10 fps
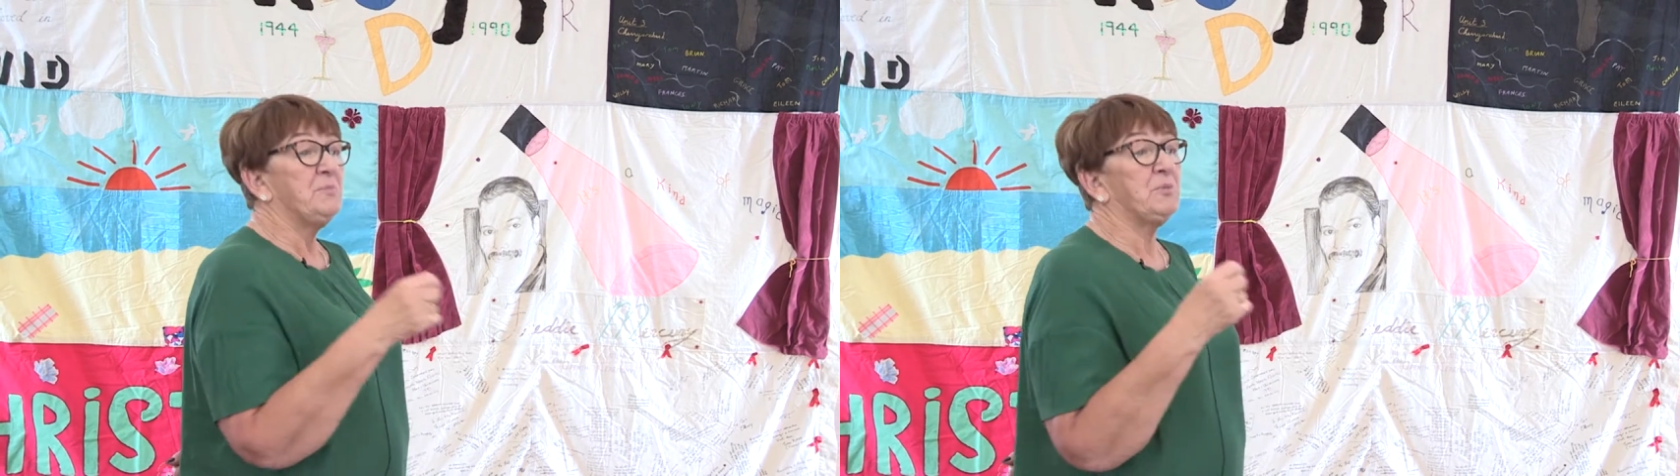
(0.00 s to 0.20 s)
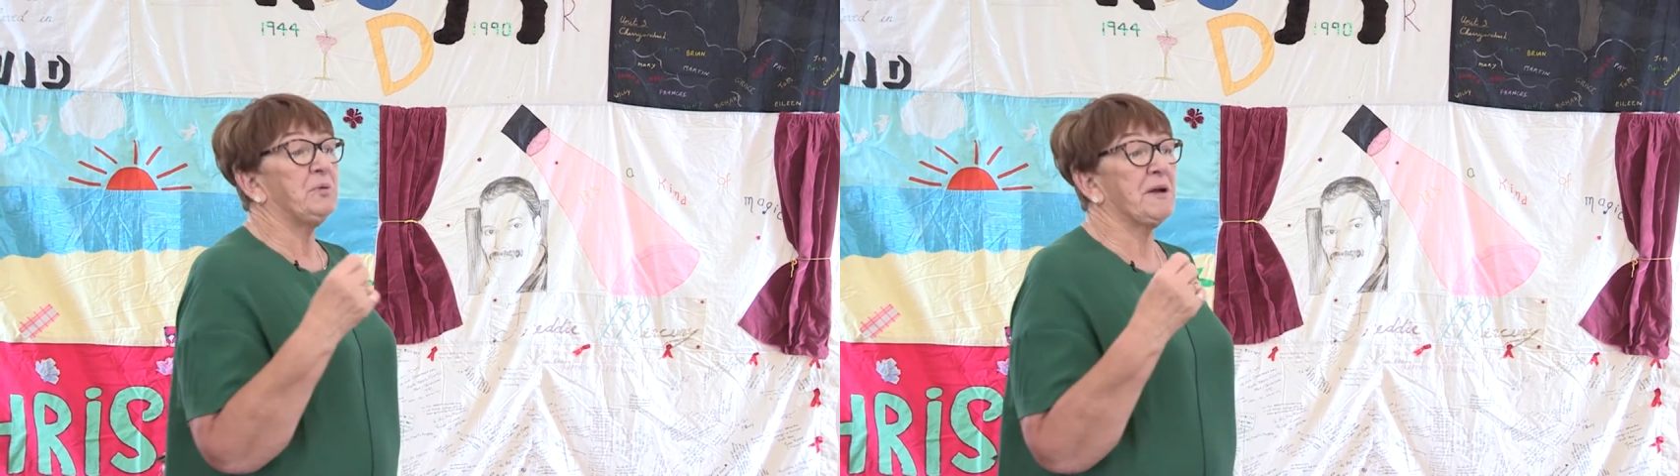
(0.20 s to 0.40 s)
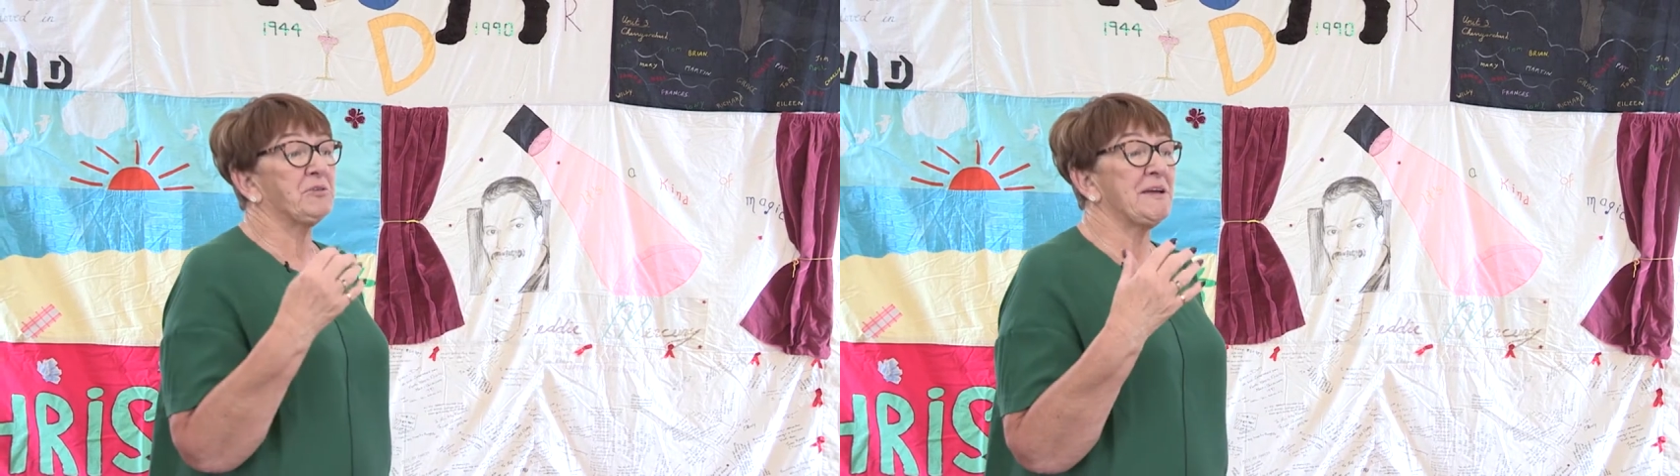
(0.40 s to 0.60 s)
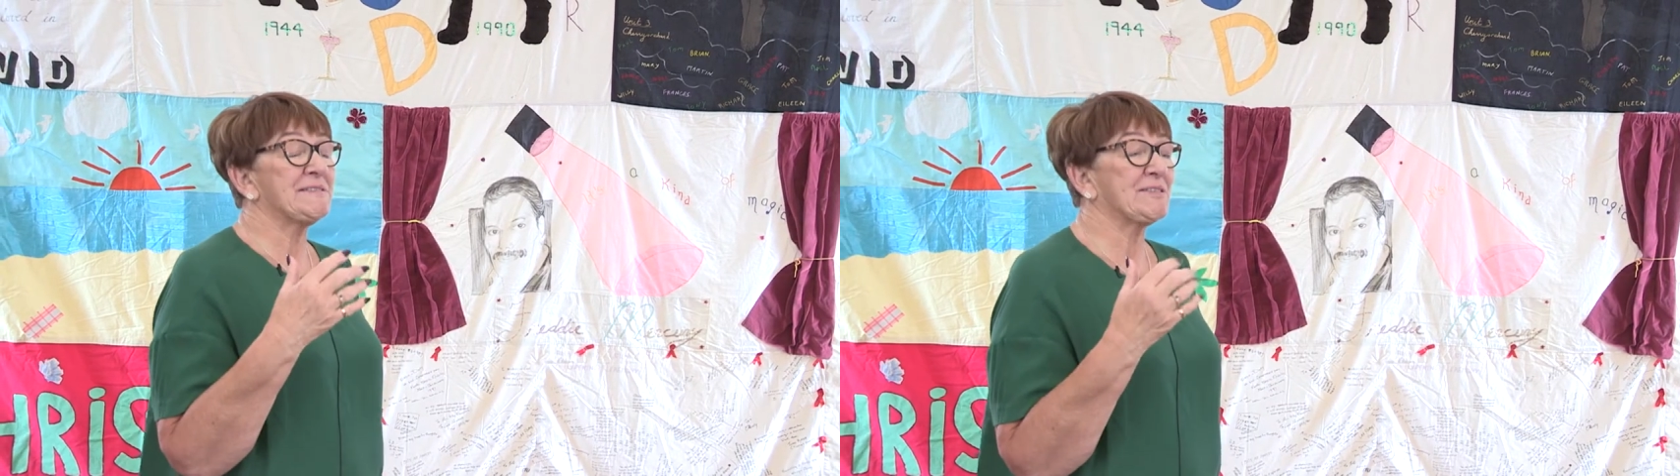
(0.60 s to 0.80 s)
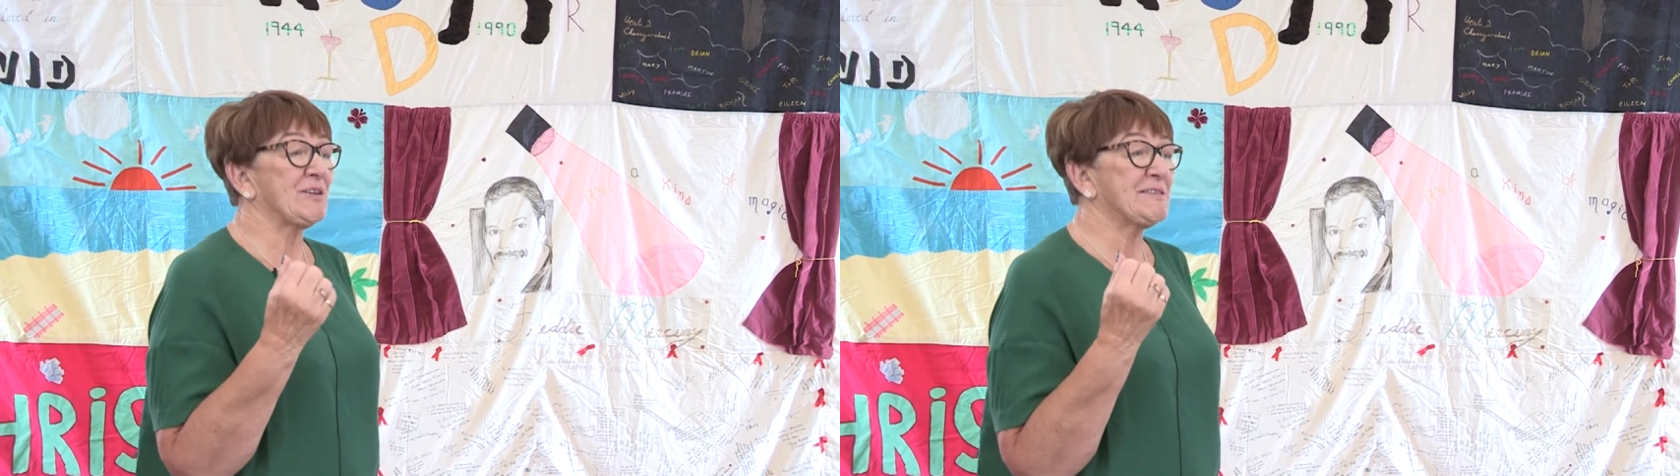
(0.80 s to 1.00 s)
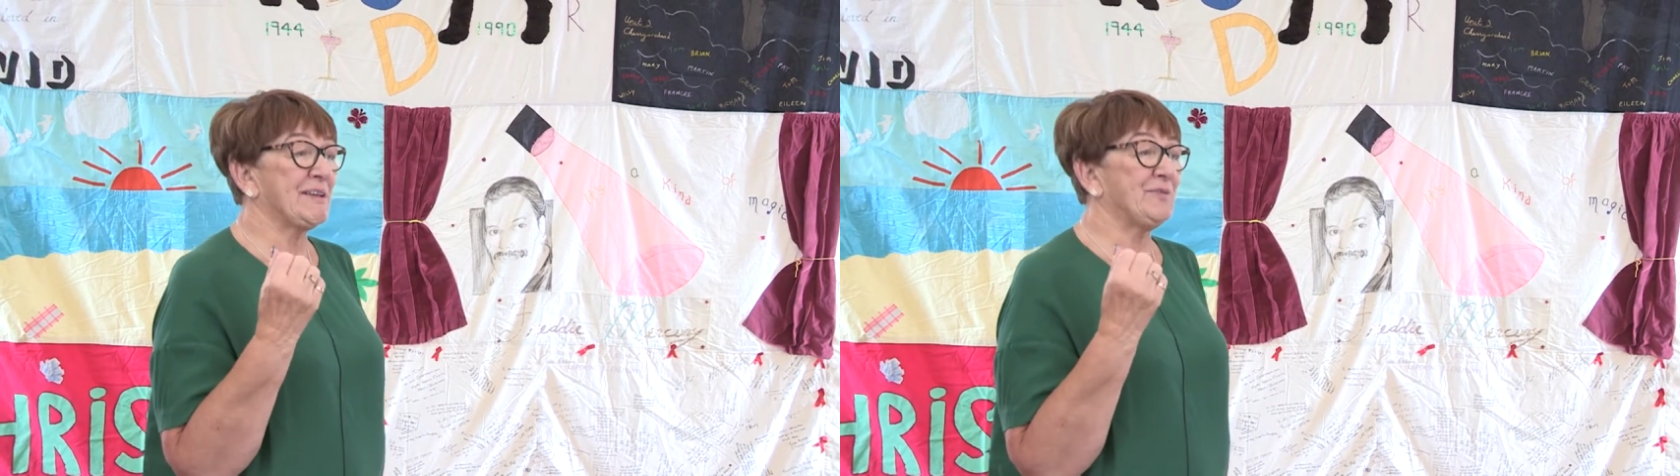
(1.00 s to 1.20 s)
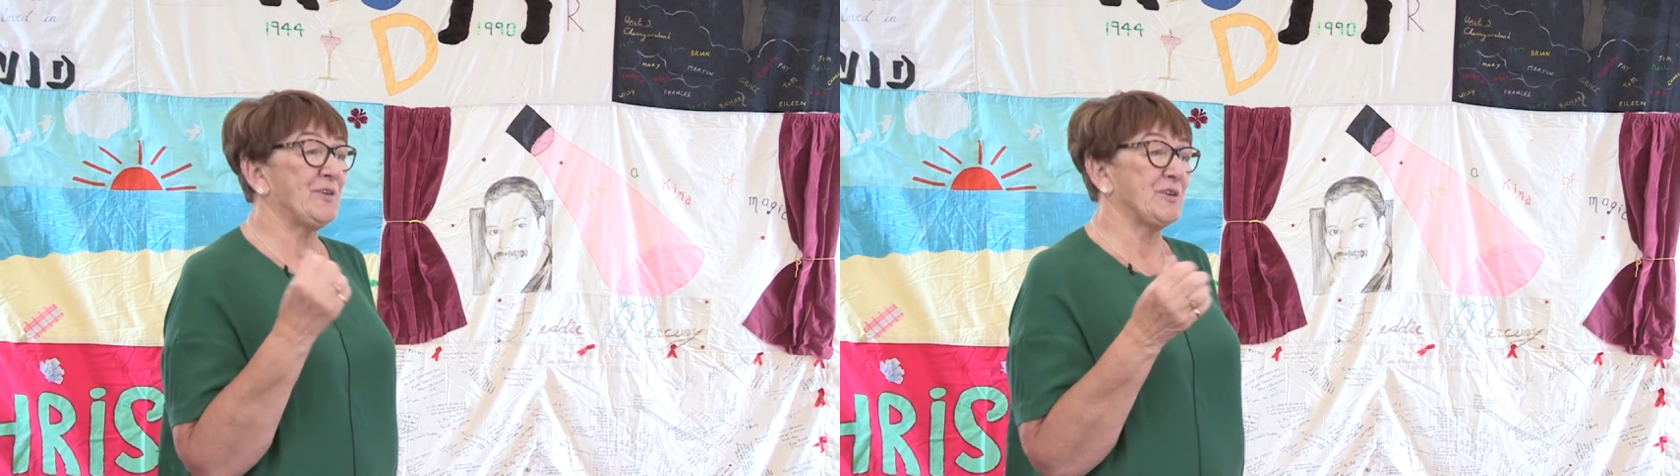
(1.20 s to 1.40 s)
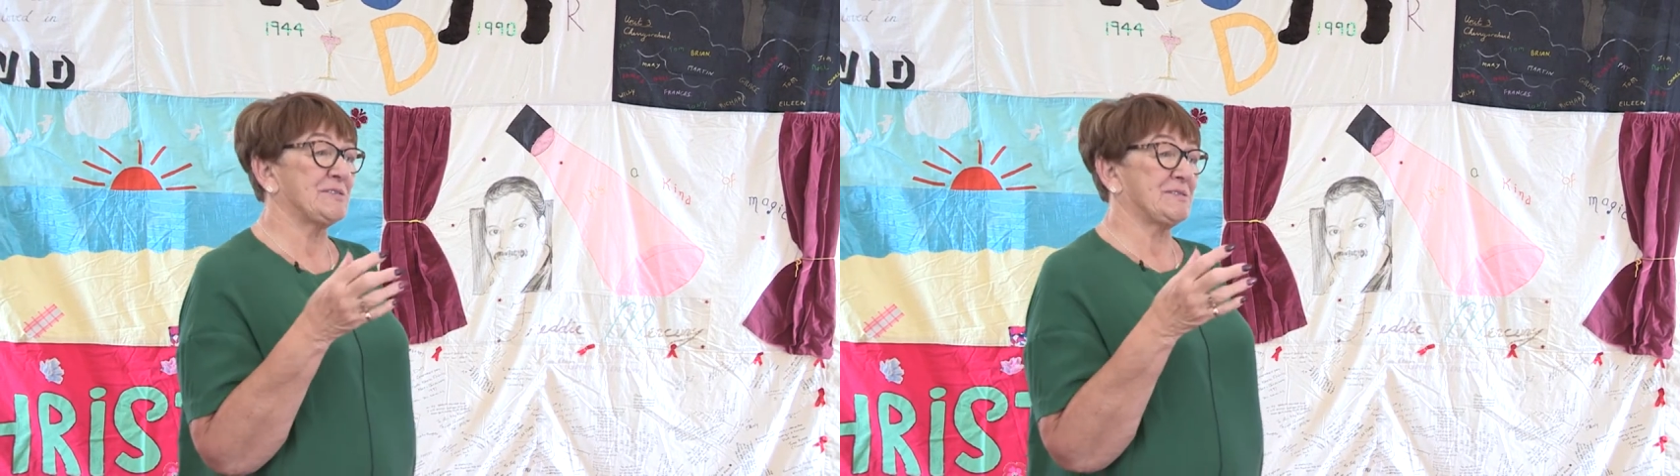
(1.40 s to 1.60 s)
But when Grace got sick
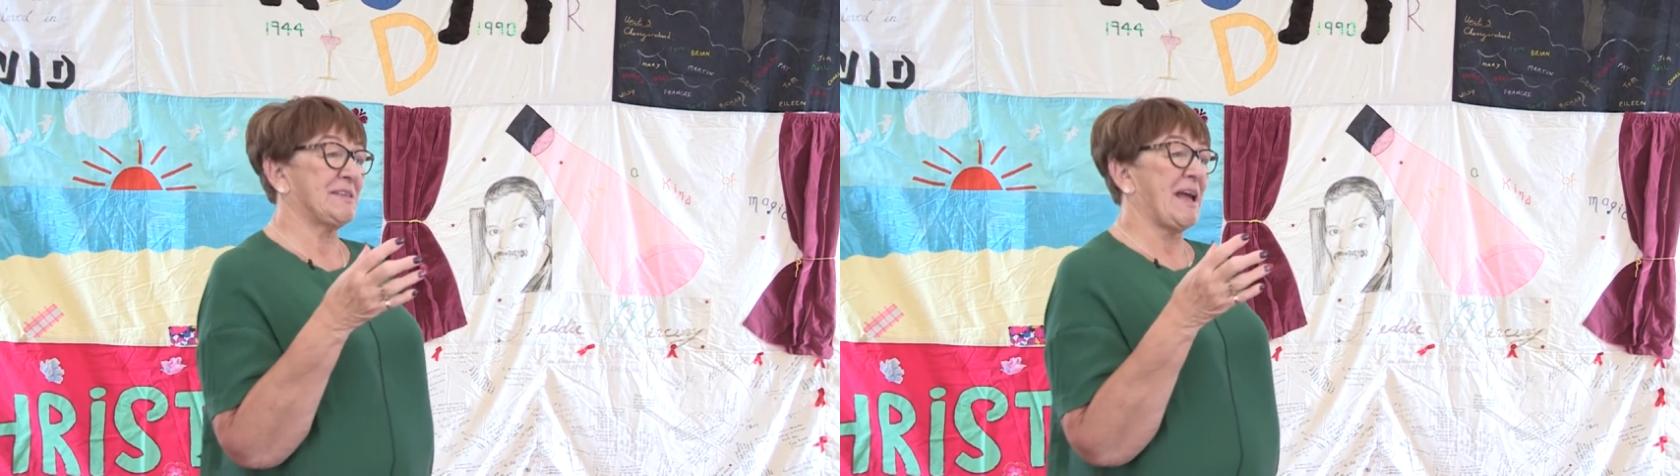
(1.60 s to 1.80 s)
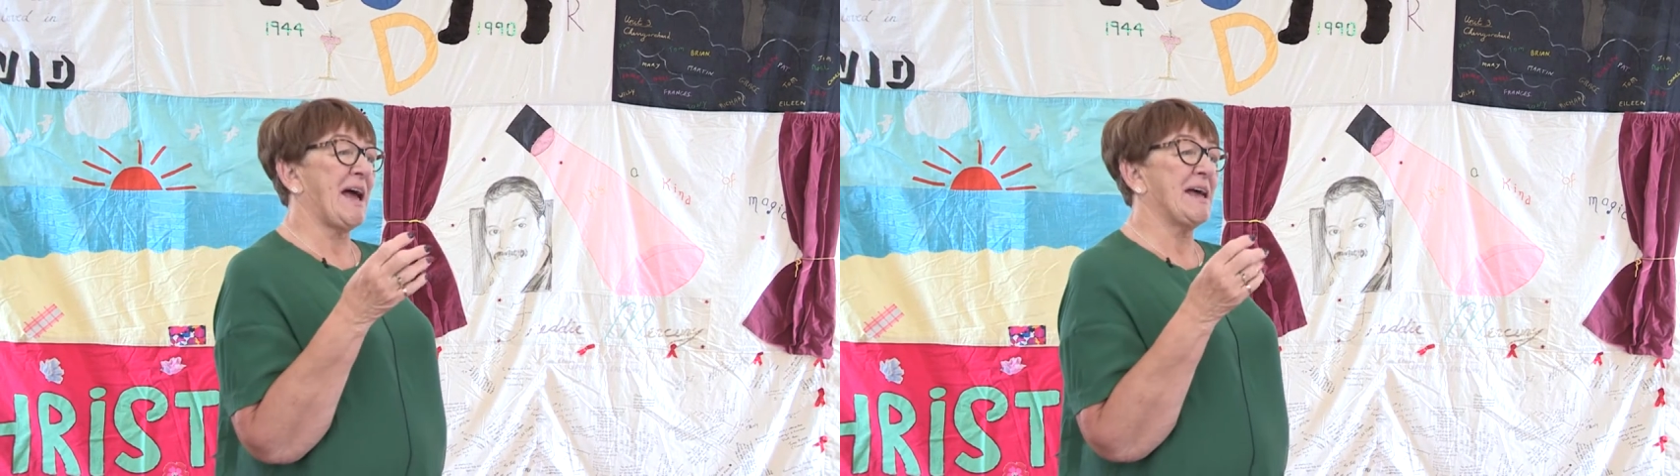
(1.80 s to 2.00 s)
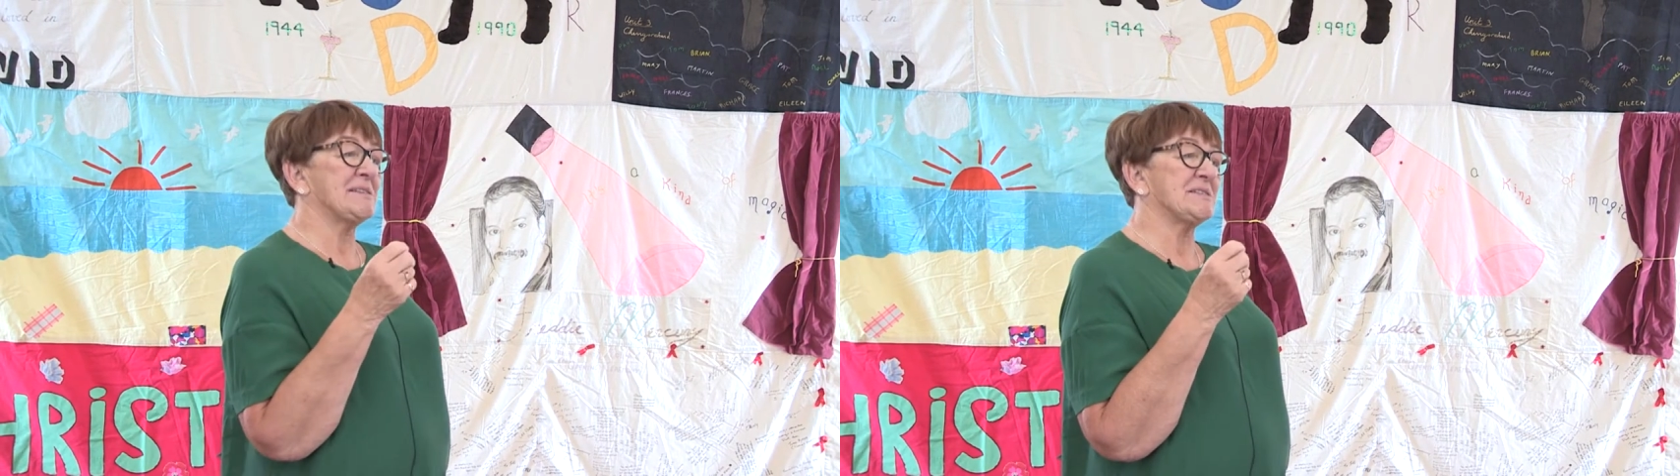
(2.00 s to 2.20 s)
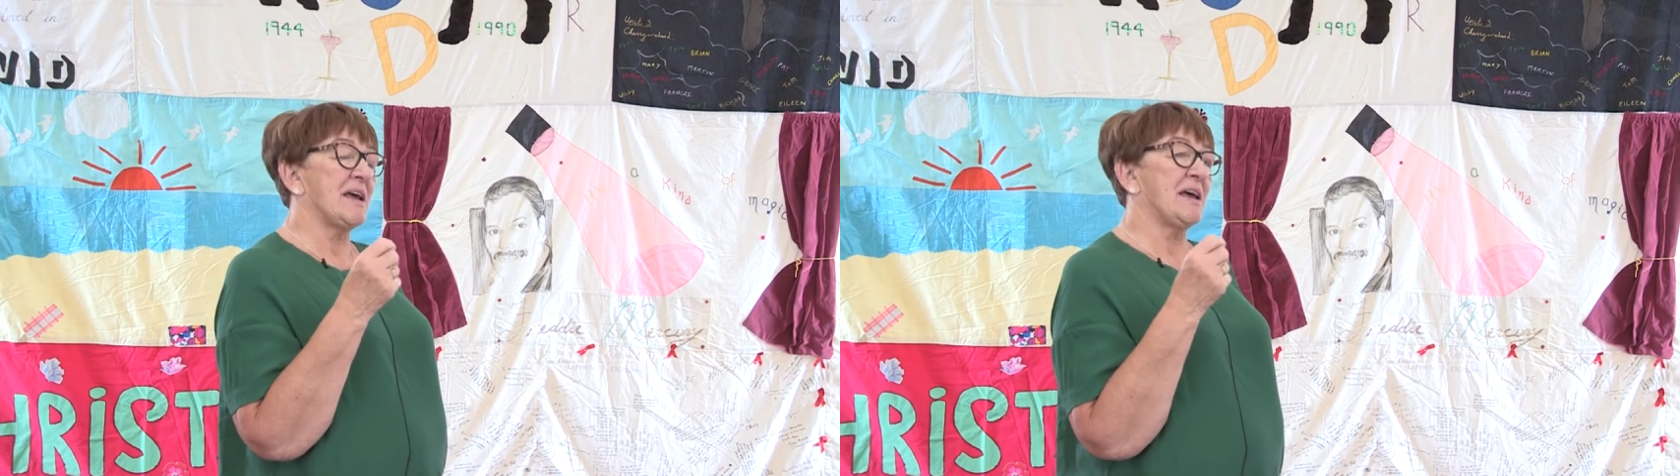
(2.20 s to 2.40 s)
first, and